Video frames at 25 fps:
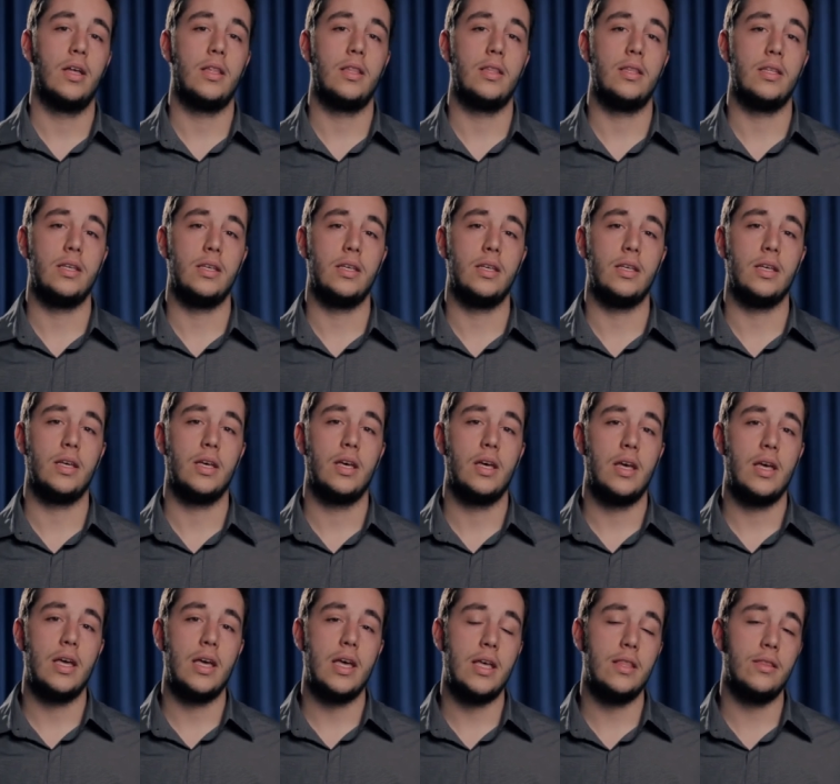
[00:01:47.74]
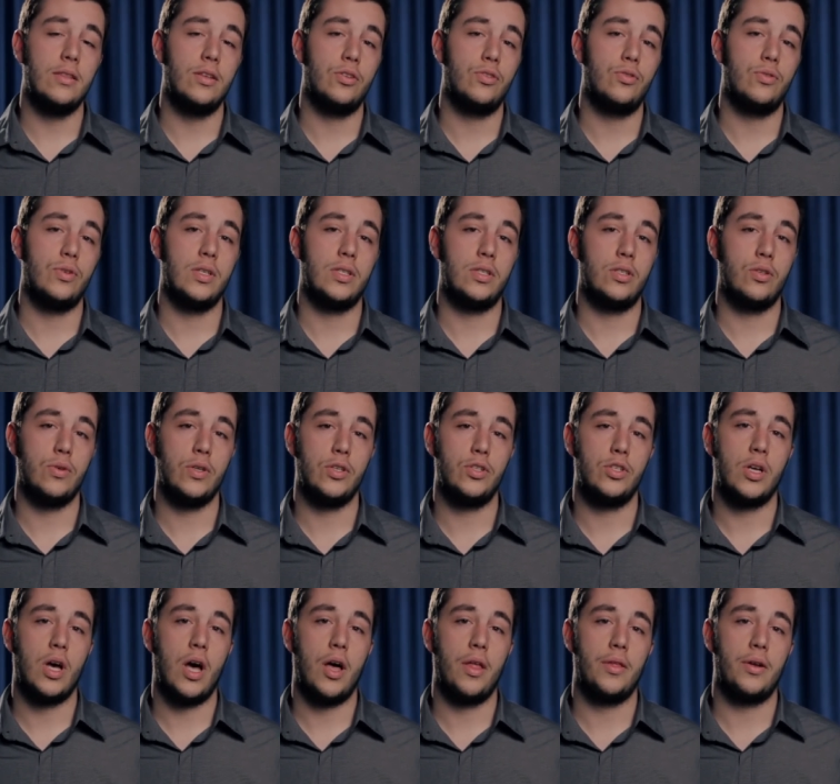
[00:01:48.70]
the industries to
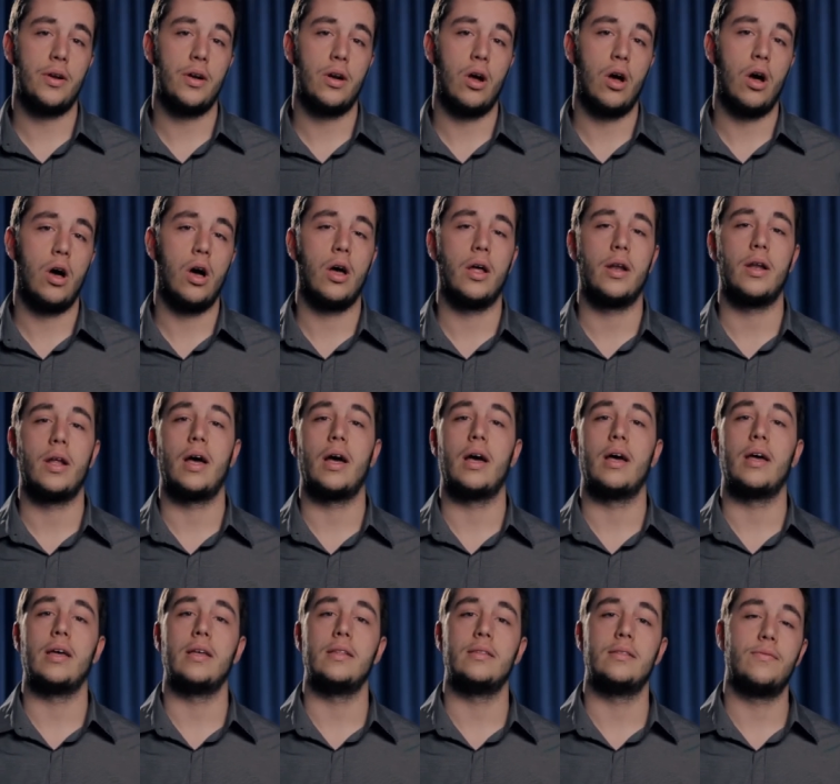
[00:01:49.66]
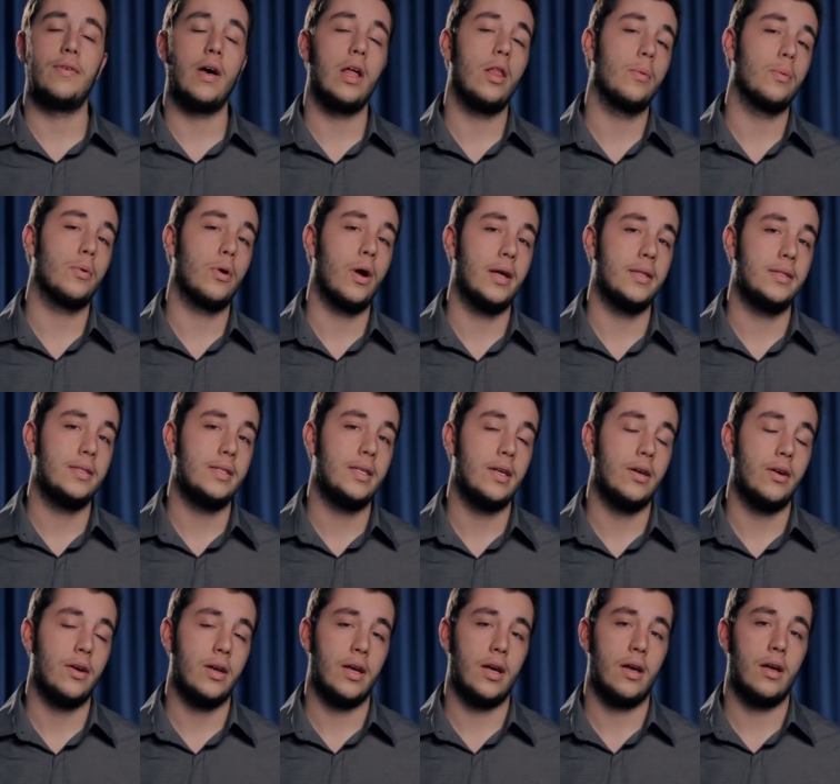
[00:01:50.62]
each other on a developed
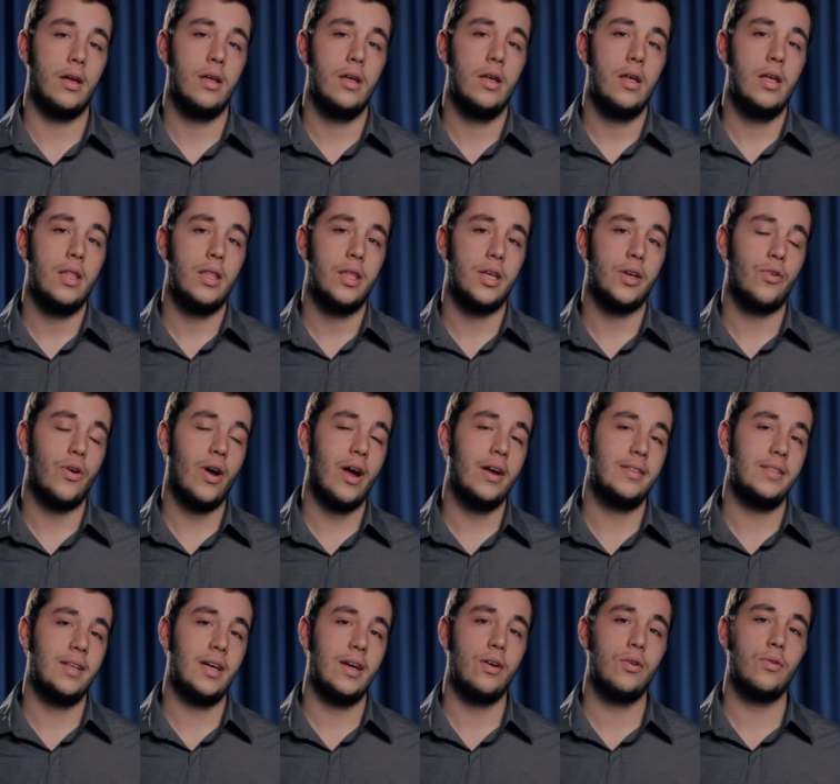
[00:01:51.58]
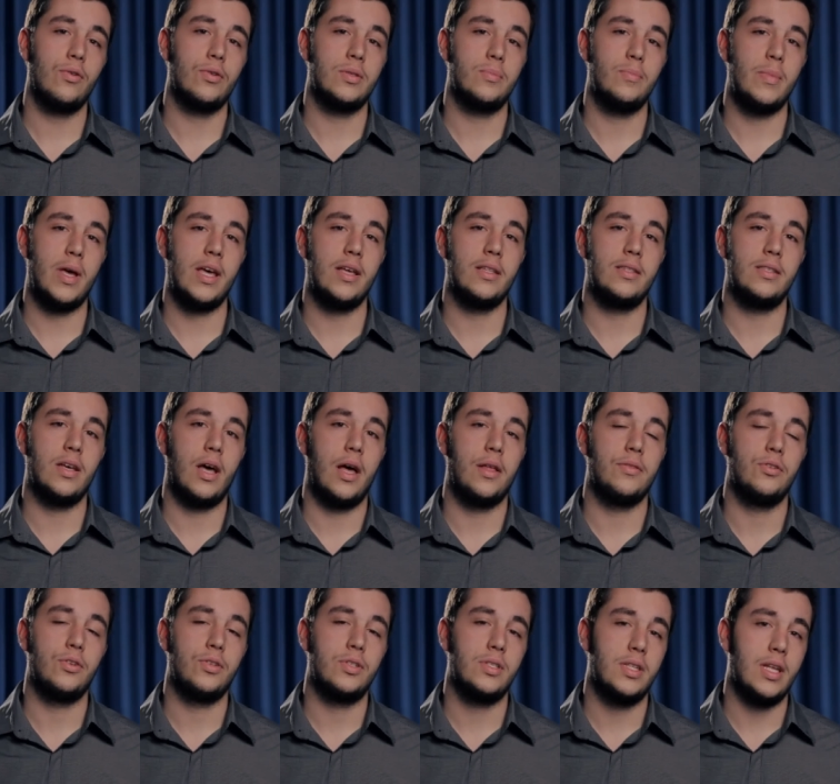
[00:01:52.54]
criteria. The criteria was made to
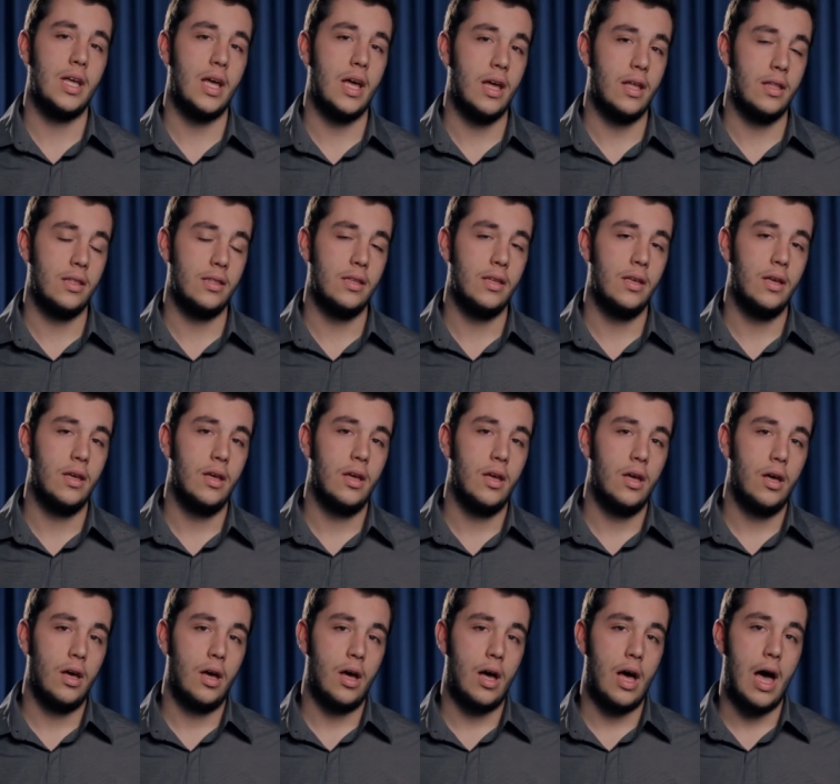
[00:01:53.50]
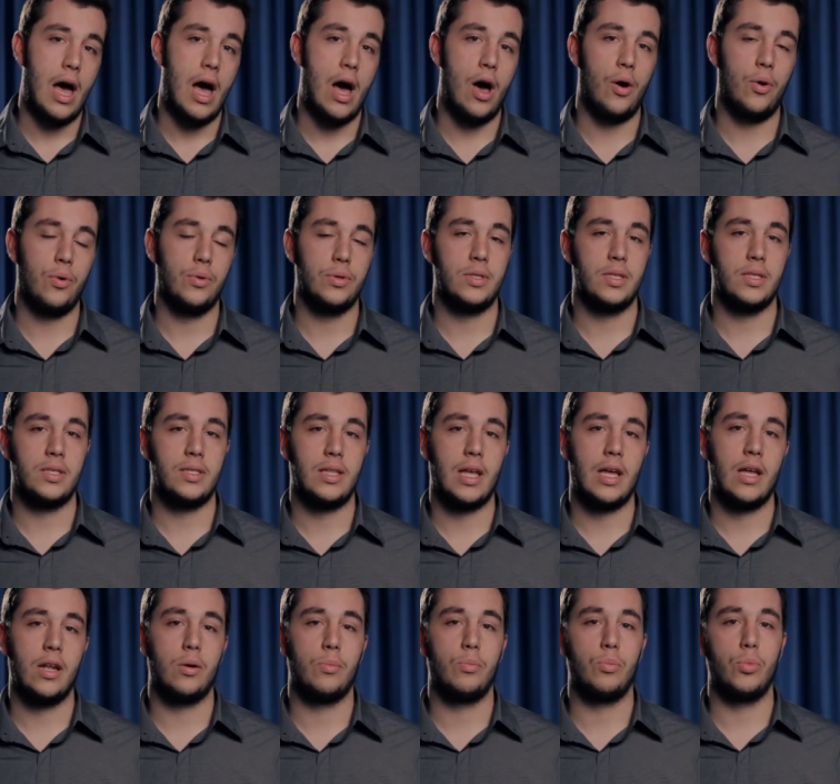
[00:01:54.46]
understand how
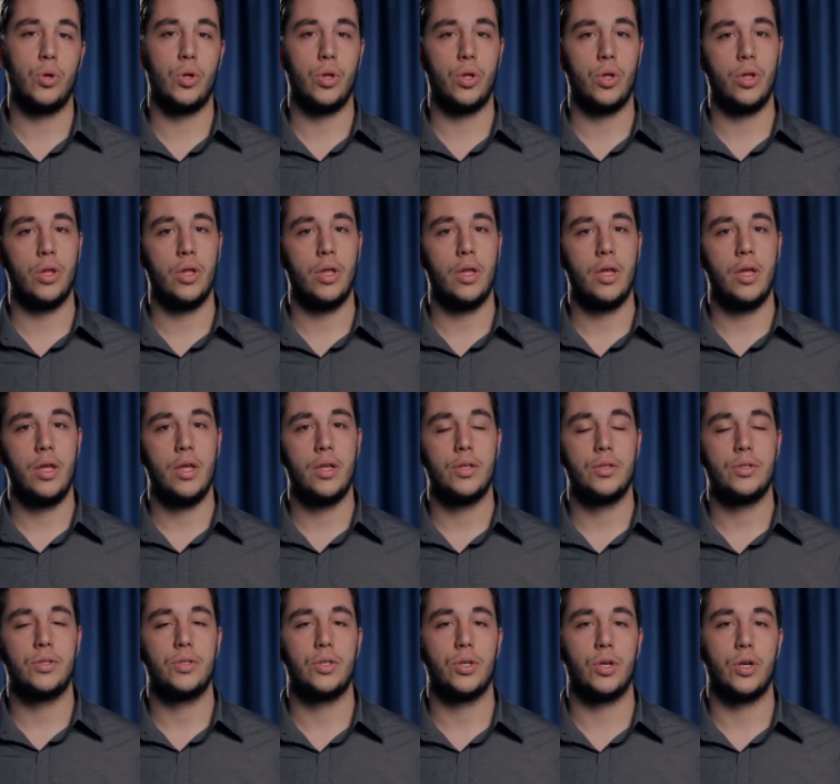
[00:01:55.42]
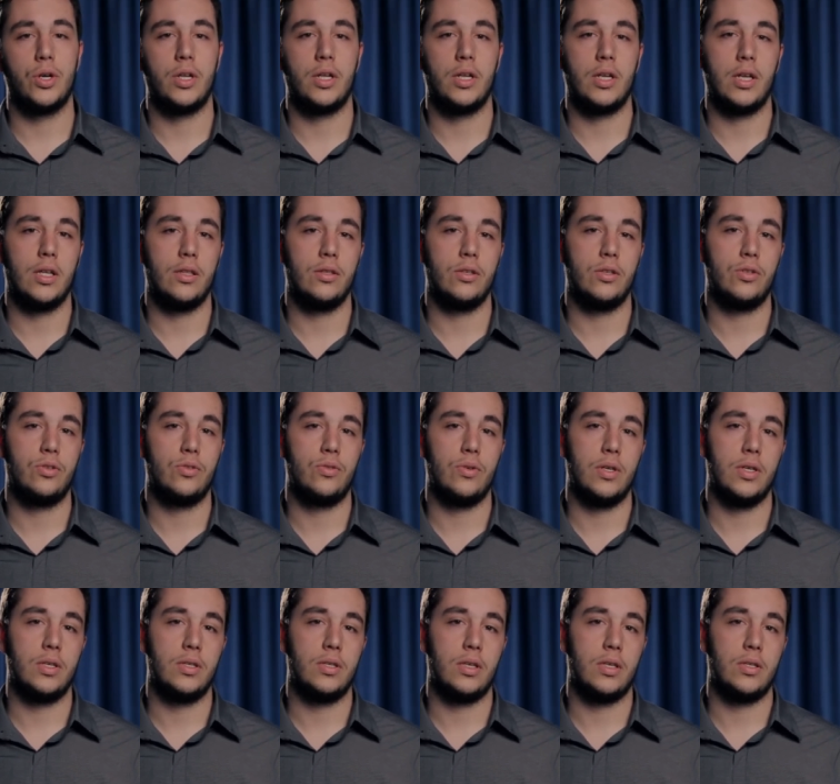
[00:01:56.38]
sustainable certain
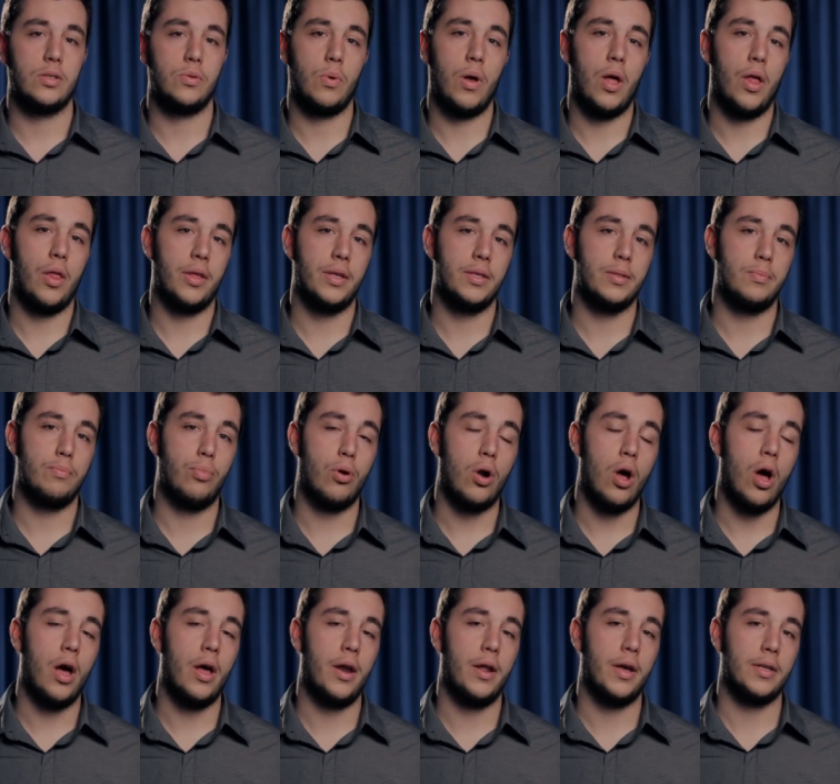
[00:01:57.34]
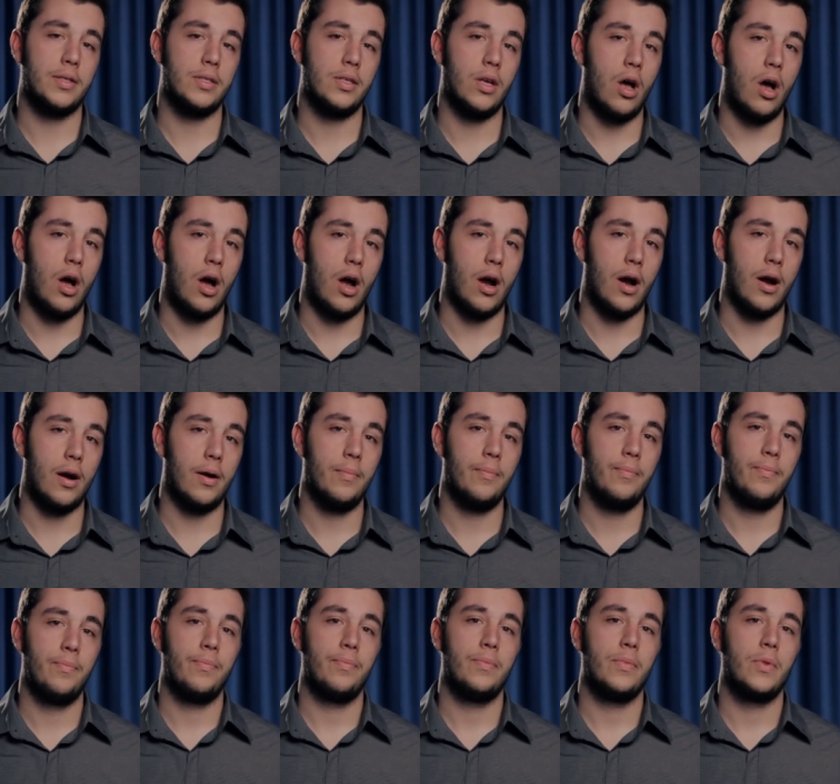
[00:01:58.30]
industries as well as products are
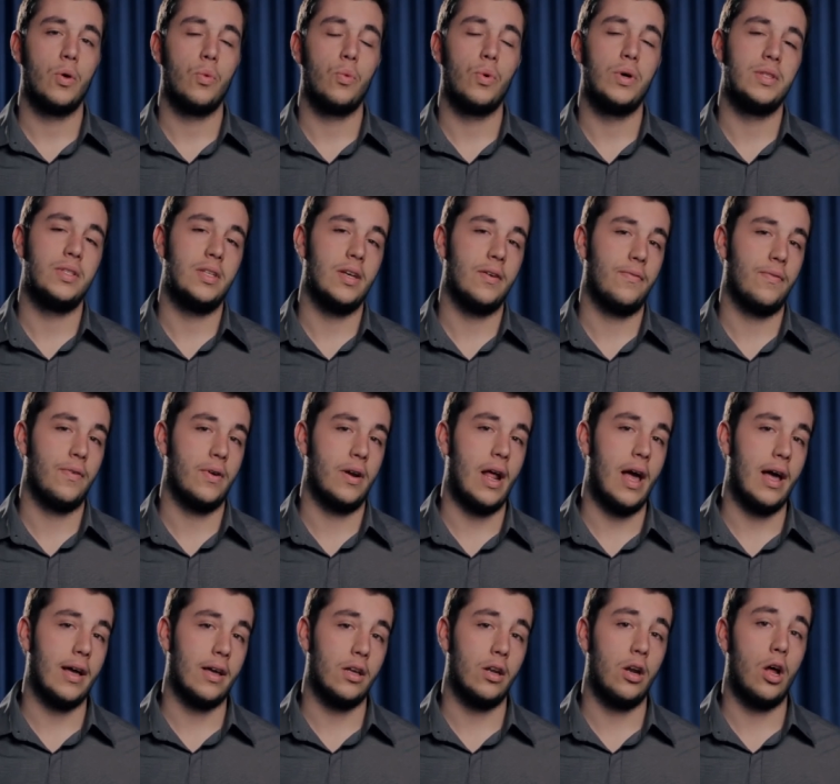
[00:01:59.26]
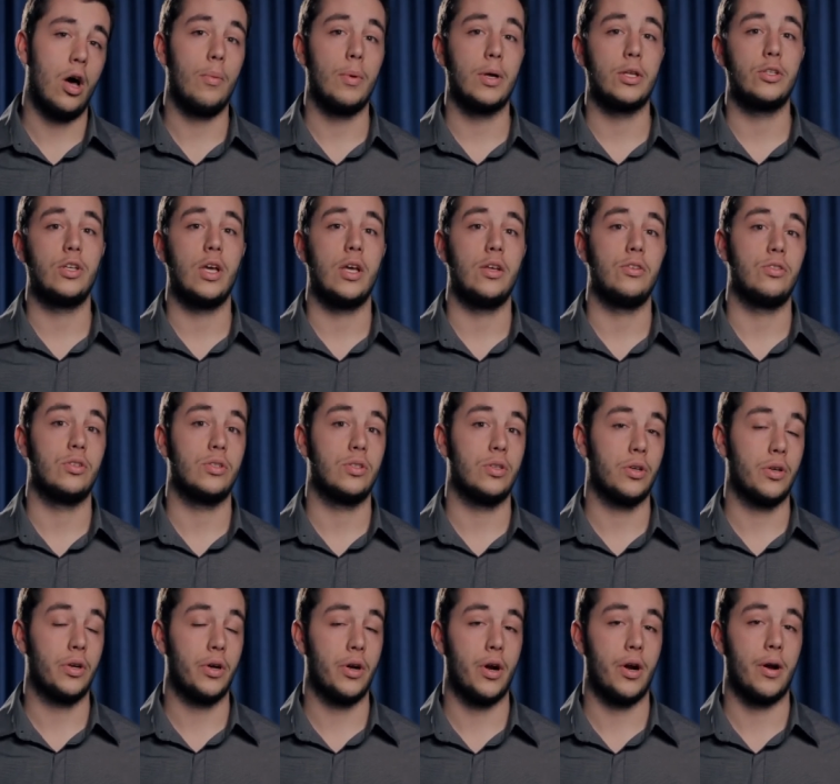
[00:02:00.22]
when different economic changes
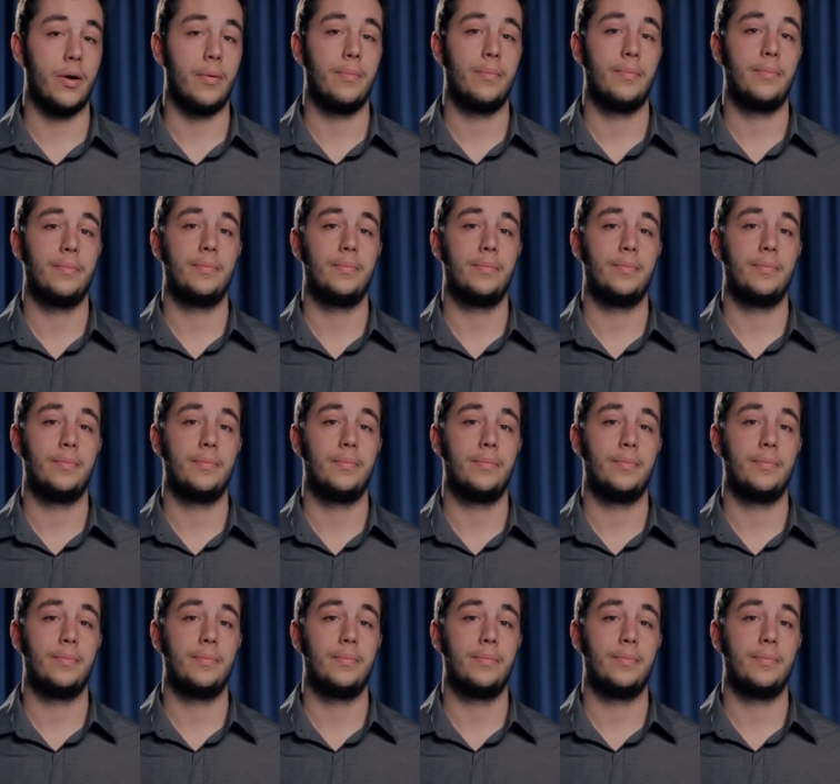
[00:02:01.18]
occur.